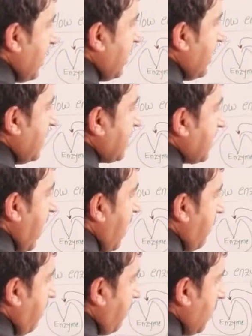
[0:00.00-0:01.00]
and
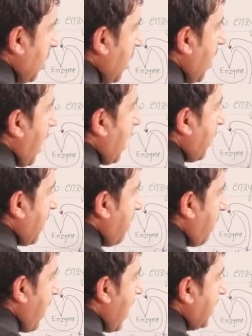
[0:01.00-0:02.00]
enzyme are
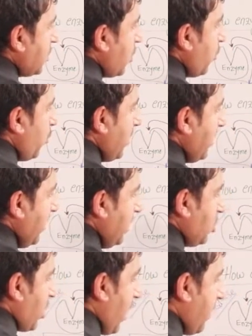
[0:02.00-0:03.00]
combined with
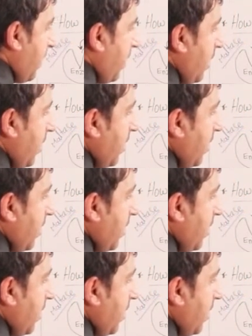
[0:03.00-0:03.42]
each other.